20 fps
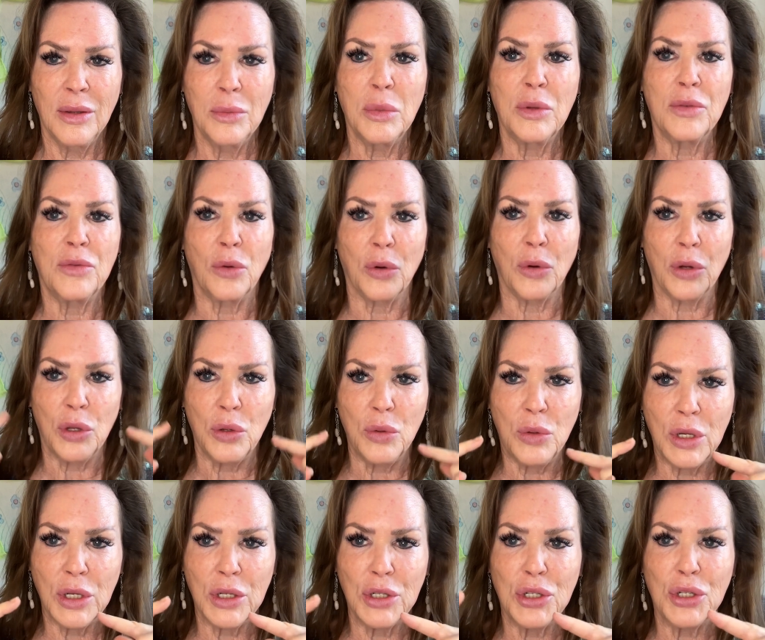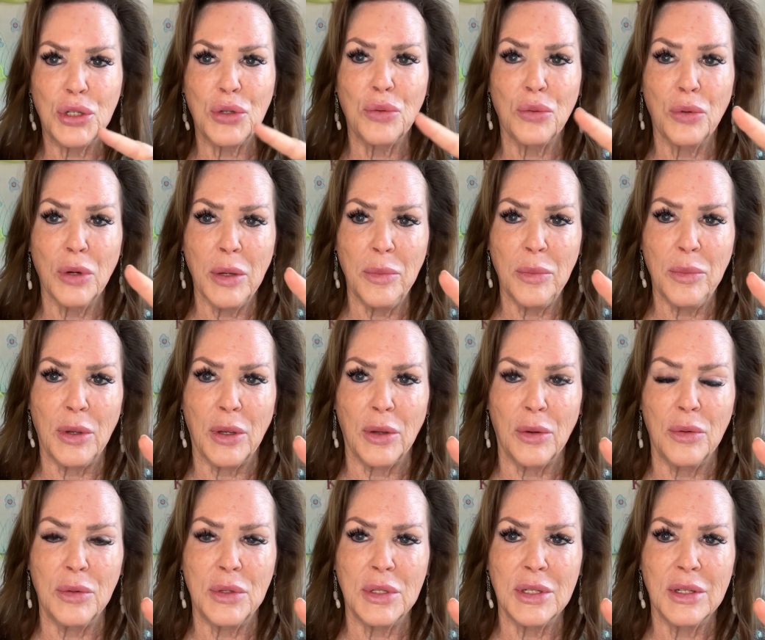Before you
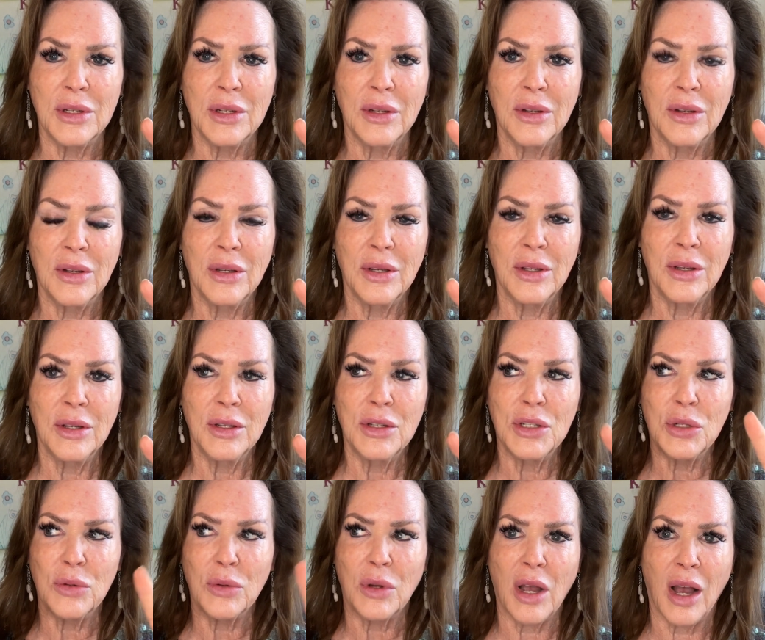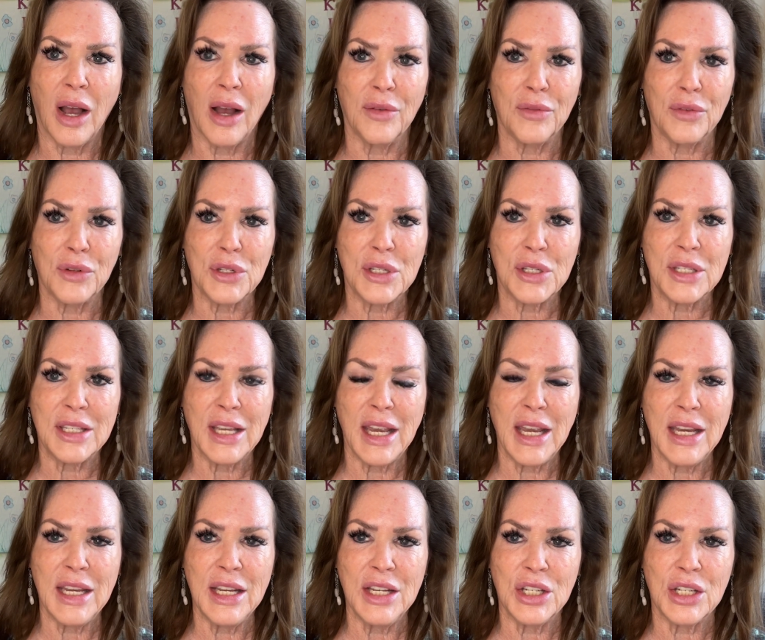contribute to a
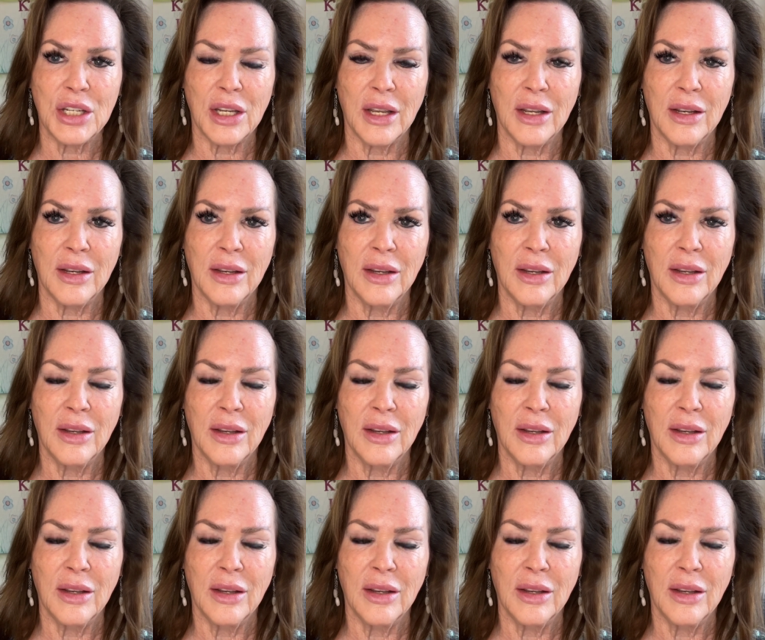conversation,